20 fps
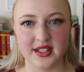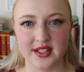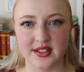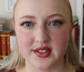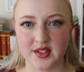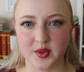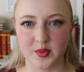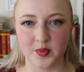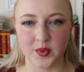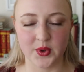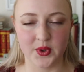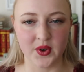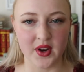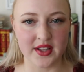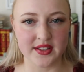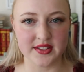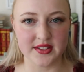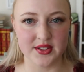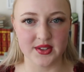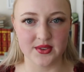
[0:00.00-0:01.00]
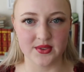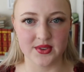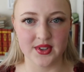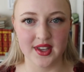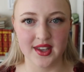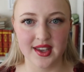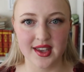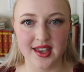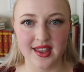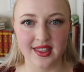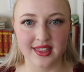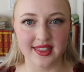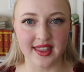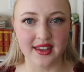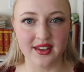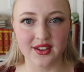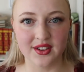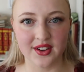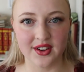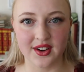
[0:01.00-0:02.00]
He's a progressive
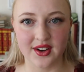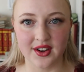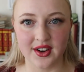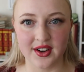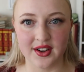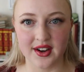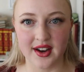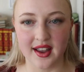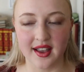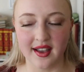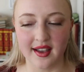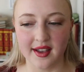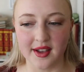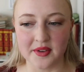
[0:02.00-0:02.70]
thinker.